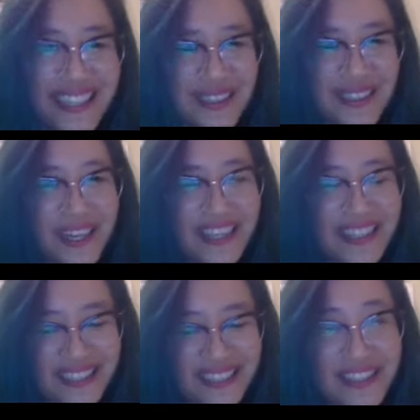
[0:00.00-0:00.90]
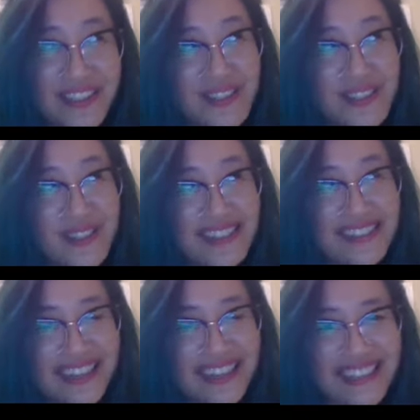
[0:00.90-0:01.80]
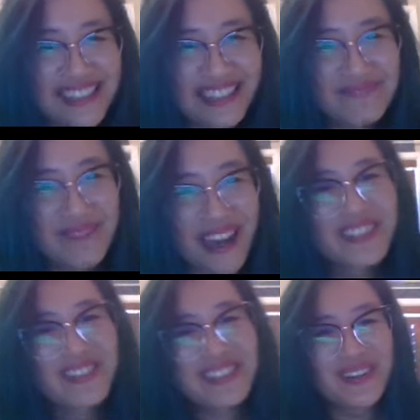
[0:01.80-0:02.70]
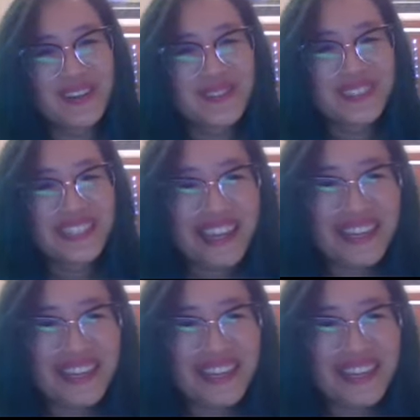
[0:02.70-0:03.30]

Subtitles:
when intra-state boundaries are open again, I'm